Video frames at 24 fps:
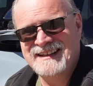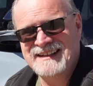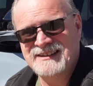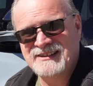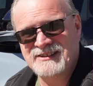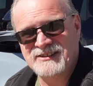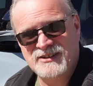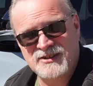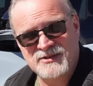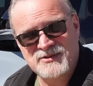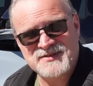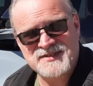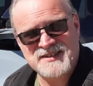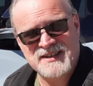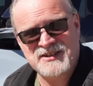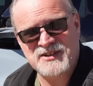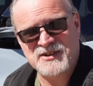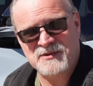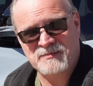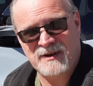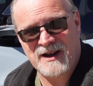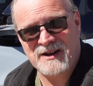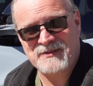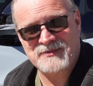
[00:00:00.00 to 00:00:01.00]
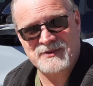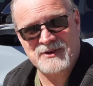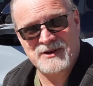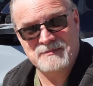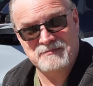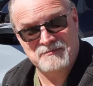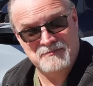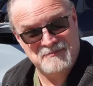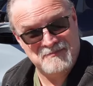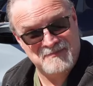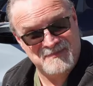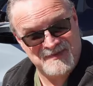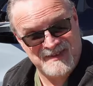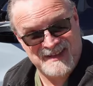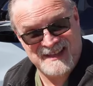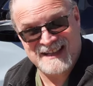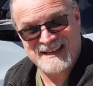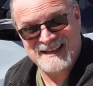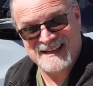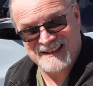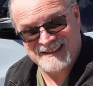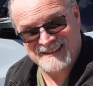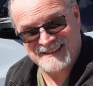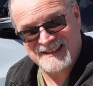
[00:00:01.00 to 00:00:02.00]
losing your buffer and
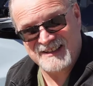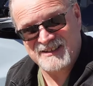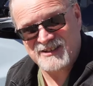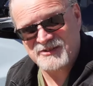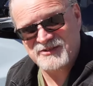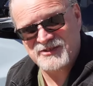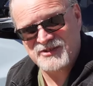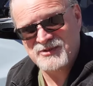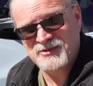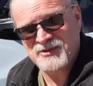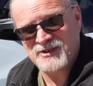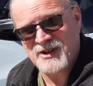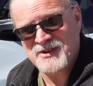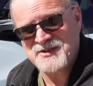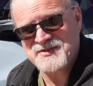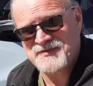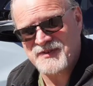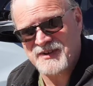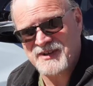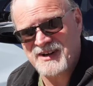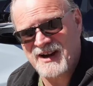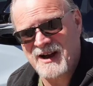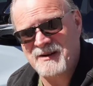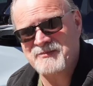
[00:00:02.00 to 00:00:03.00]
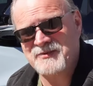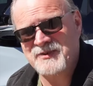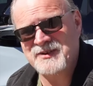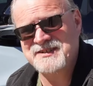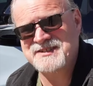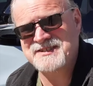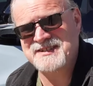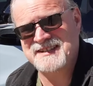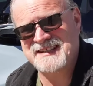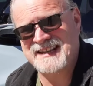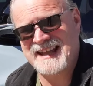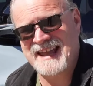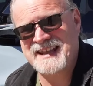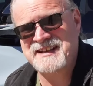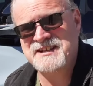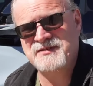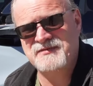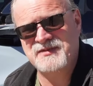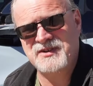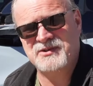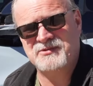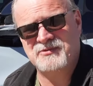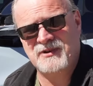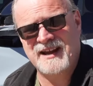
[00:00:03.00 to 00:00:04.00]
getting a little too close for comfort to the end
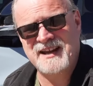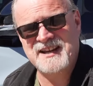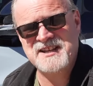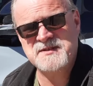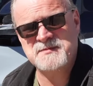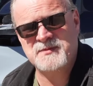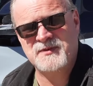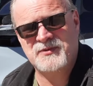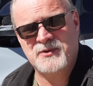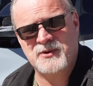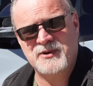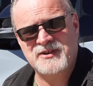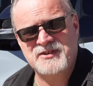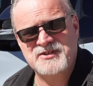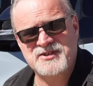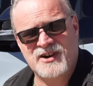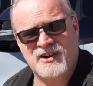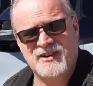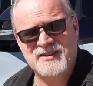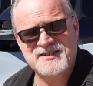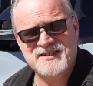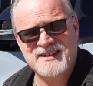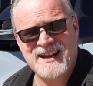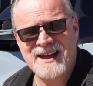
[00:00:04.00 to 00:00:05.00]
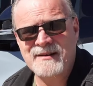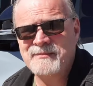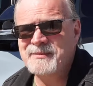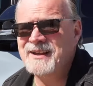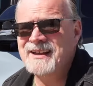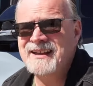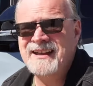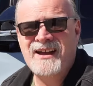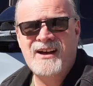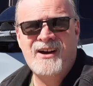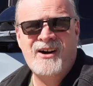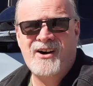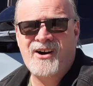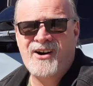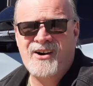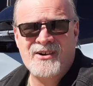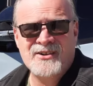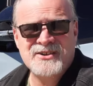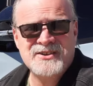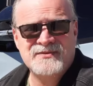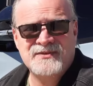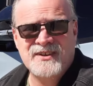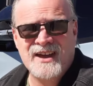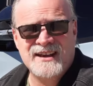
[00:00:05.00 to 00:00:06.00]
of your range before your charge stop, all
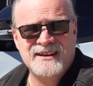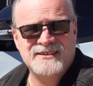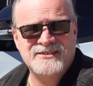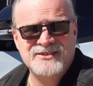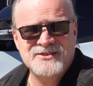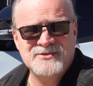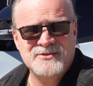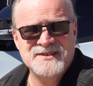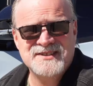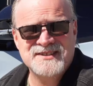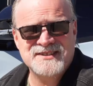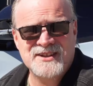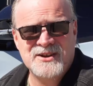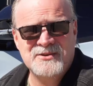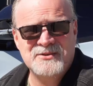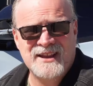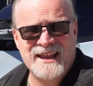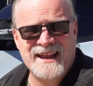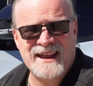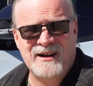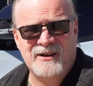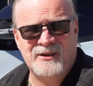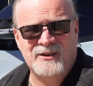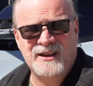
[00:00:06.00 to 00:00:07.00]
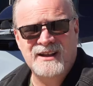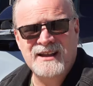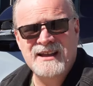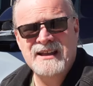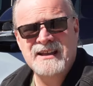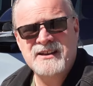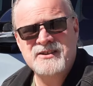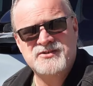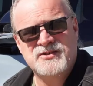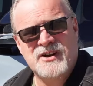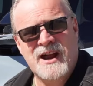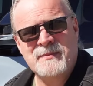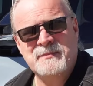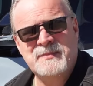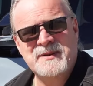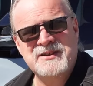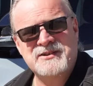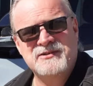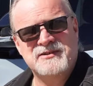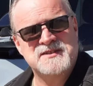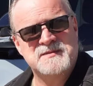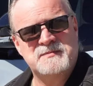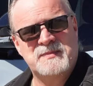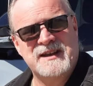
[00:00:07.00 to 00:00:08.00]
you've got to do is slow down. Dropping
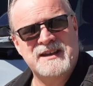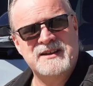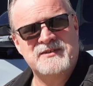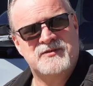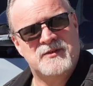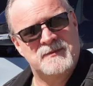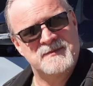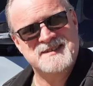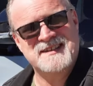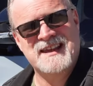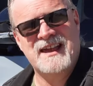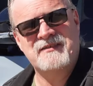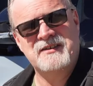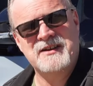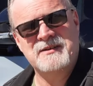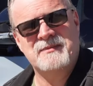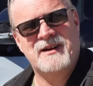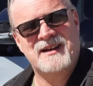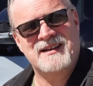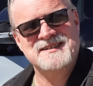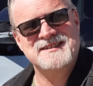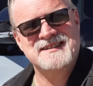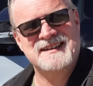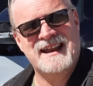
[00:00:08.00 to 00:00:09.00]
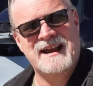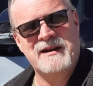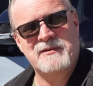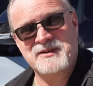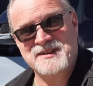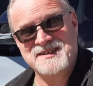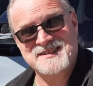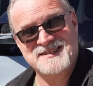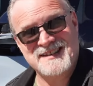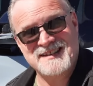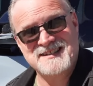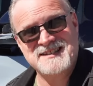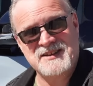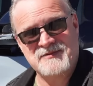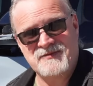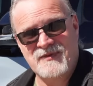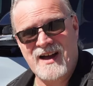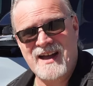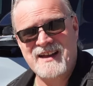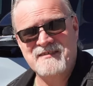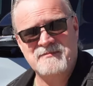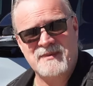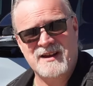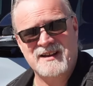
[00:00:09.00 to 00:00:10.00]
your speed from 70 miles an hour to
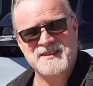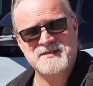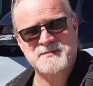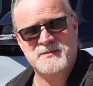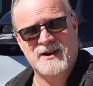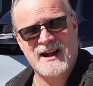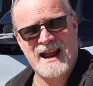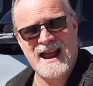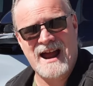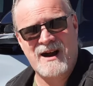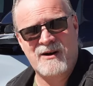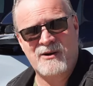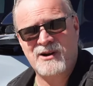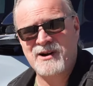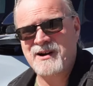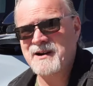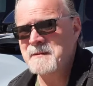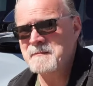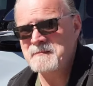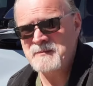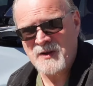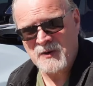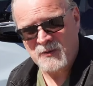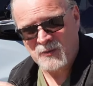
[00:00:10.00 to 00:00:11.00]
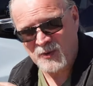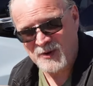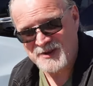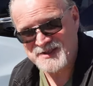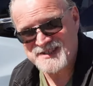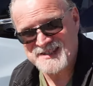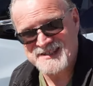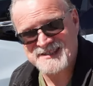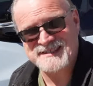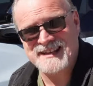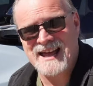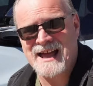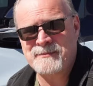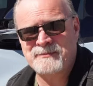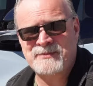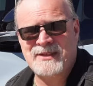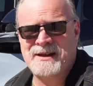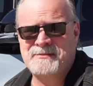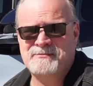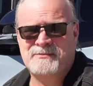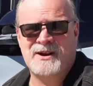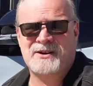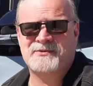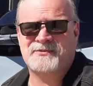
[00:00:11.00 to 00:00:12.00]
65 miles per hour will stop
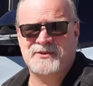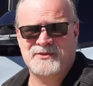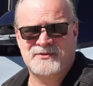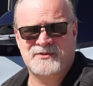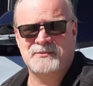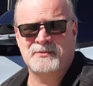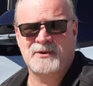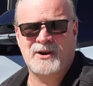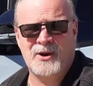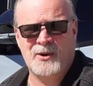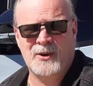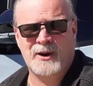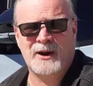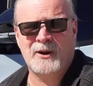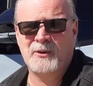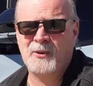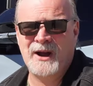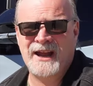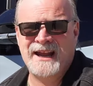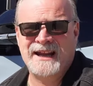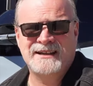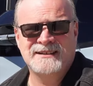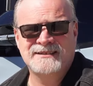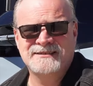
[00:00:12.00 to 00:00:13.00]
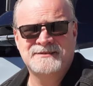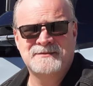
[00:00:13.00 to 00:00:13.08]
that buffer from going away.